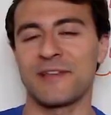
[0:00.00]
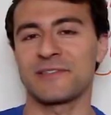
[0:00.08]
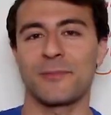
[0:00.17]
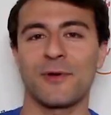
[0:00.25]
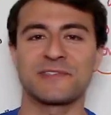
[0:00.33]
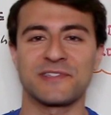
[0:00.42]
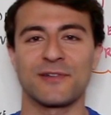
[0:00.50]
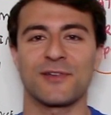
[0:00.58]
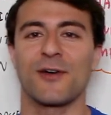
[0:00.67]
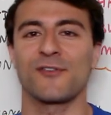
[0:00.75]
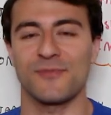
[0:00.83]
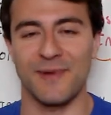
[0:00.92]
as a personal
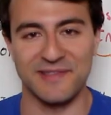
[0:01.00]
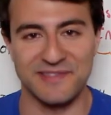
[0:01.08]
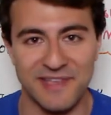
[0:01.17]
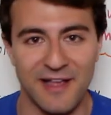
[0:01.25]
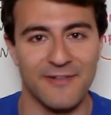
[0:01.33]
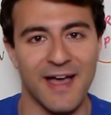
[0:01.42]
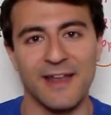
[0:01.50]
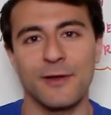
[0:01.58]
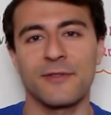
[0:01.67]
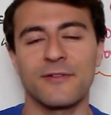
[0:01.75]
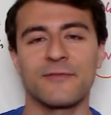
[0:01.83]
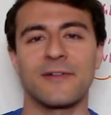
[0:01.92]
coach myself, I
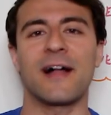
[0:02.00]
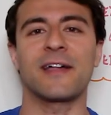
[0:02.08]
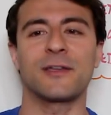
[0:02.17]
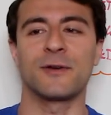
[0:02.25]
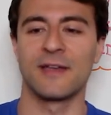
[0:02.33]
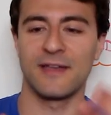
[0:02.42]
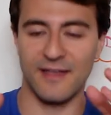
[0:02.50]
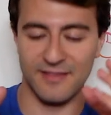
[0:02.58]
know the value